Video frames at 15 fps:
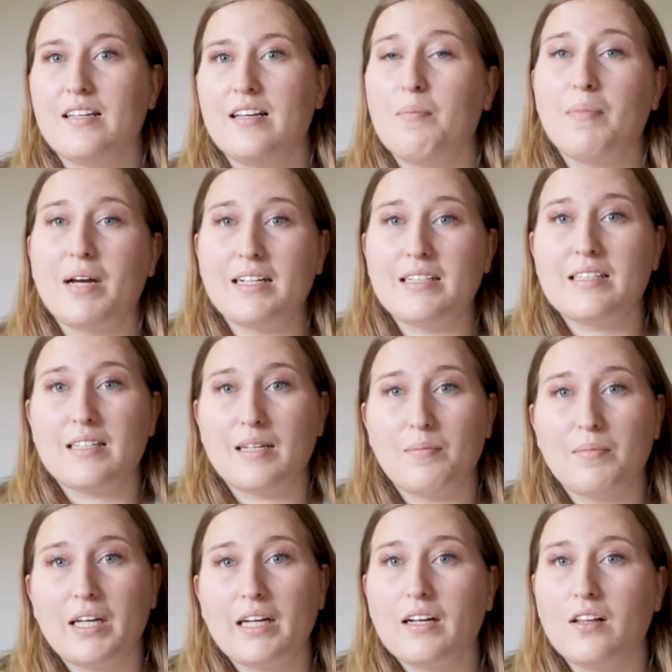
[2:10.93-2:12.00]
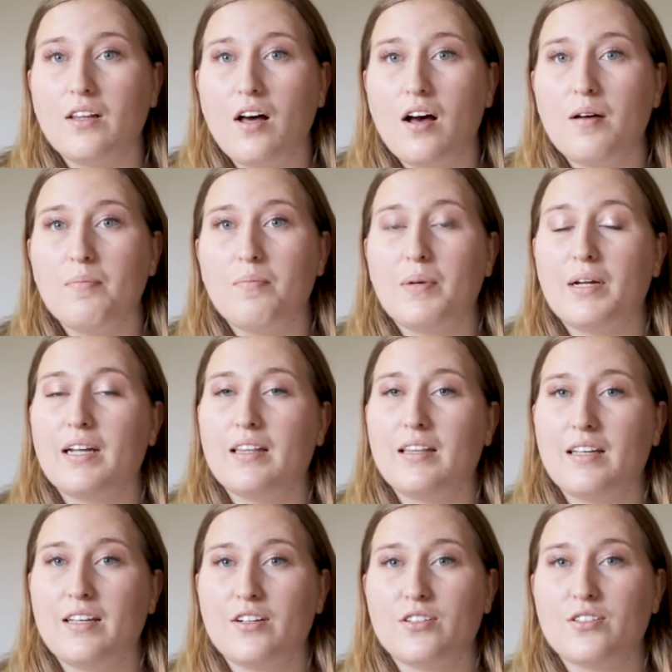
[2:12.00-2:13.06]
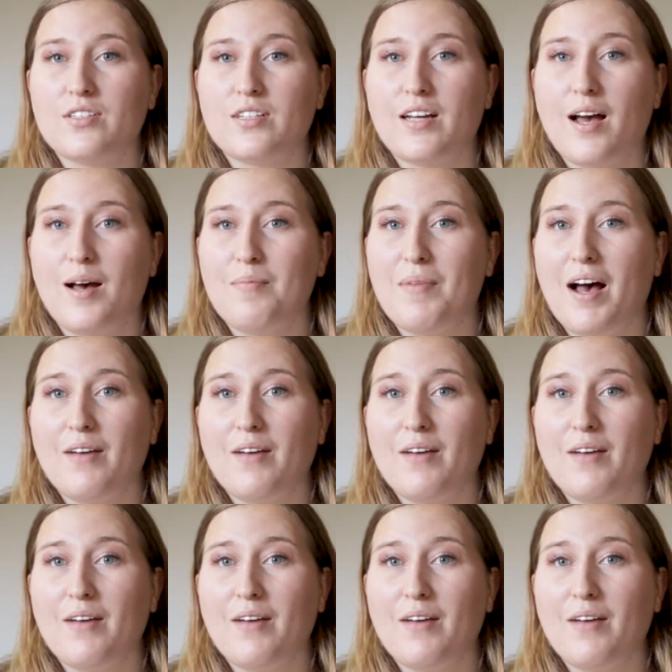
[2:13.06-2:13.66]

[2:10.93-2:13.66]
might seem like a lot, but in the years to come,